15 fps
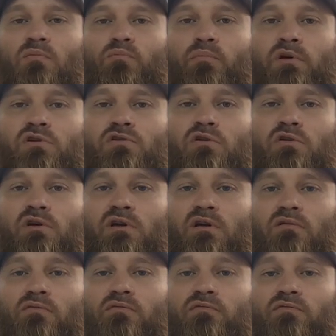be sure to
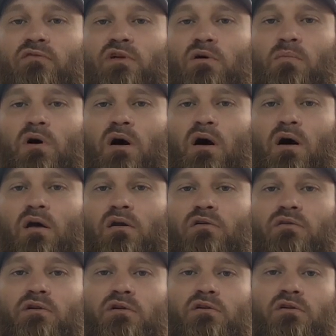give them a holler.
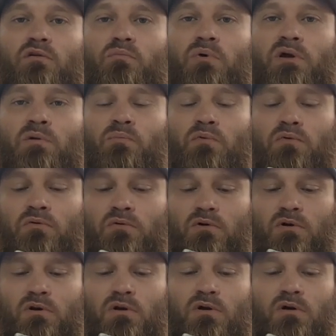They're good people.
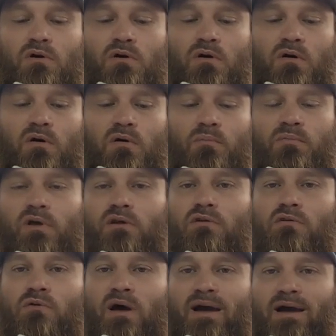They
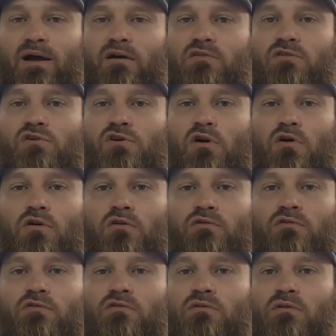do hats,
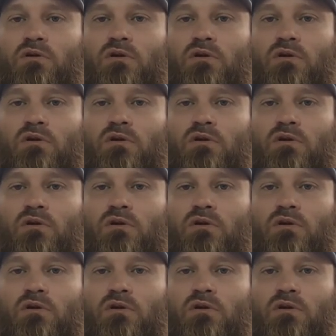shirts,